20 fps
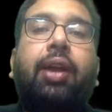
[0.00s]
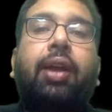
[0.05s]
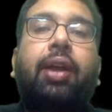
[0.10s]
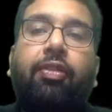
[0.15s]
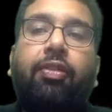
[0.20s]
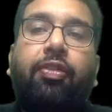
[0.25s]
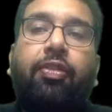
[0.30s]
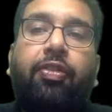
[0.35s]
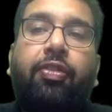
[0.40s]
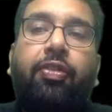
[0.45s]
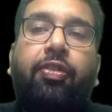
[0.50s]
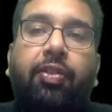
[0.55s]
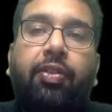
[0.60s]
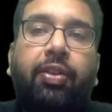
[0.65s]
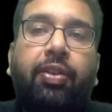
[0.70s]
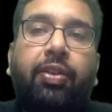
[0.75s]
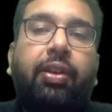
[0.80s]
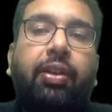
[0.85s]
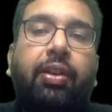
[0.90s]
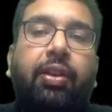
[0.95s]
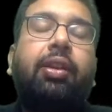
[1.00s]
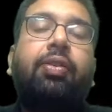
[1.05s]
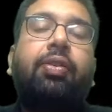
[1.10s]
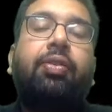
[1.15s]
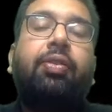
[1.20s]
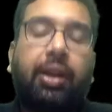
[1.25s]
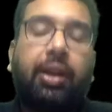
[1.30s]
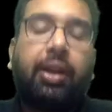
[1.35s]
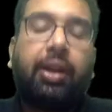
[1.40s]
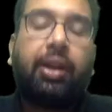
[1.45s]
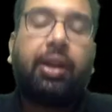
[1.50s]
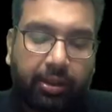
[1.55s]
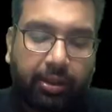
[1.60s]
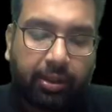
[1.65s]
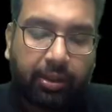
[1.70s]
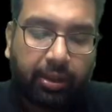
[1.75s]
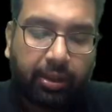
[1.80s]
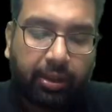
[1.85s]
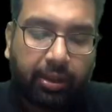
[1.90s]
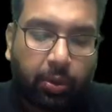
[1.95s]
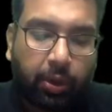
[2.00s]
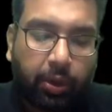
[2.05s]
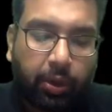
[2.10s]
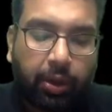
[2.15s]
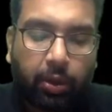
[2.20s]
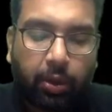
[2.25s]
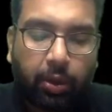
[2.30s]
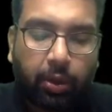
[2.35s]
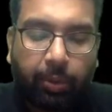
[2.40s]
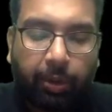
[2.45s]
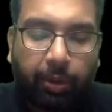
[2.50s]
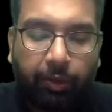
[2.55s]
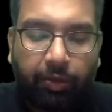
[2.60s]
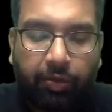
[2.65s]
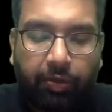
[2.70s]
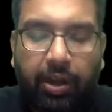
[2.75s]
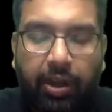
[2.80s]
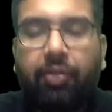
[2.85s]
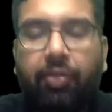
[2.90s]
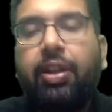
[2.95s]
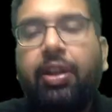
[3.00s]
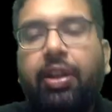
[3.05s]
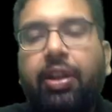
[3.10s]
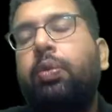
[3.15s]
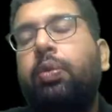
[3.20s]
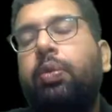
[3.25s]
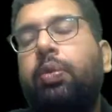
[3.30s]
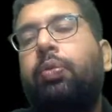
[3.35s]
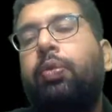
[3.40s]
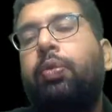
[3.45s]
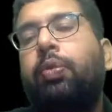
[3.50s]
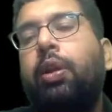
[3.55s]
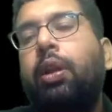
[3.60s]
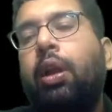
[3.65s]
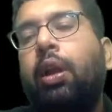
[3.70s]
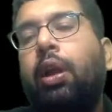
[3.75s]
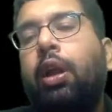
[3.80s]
Everywhere in the vector, this is going to be very, very useful.